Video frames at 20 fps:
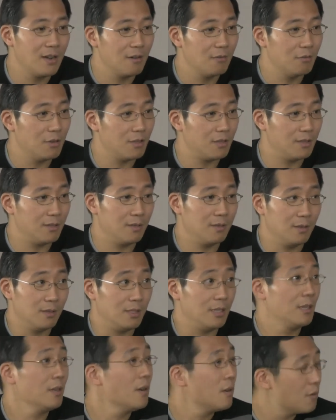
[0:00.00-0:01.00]
with
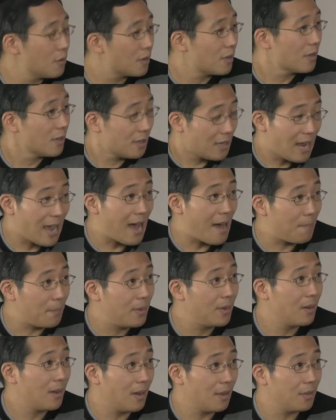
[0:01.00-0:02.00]
zero cap
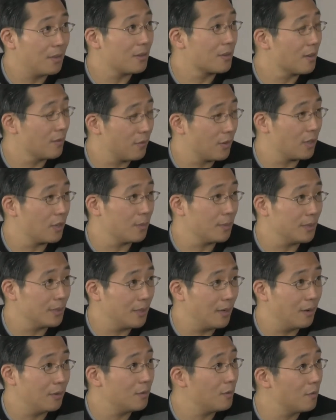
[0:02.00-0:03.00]
on their convertible
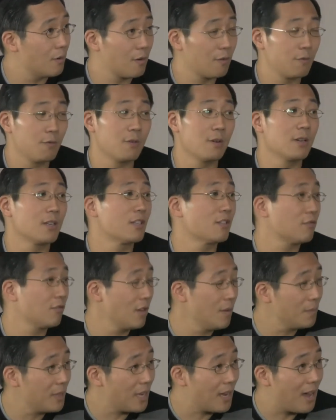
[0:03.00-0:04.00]
note or for
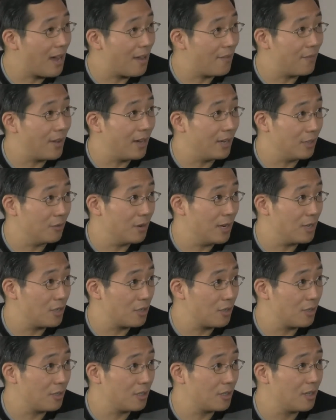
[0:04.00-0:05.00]
extremely high
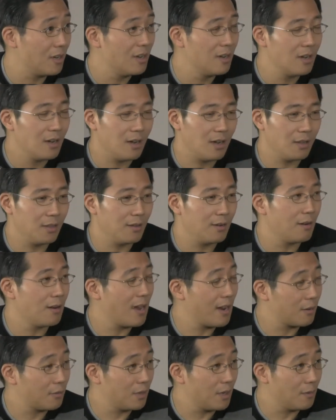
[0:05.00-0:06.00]
valuations on their
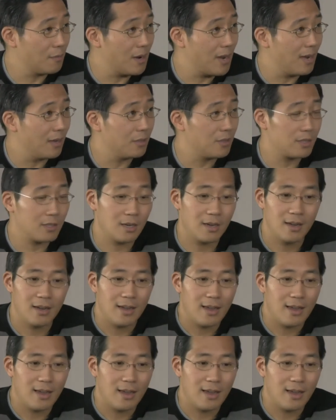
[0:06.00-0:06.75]
equity rounds.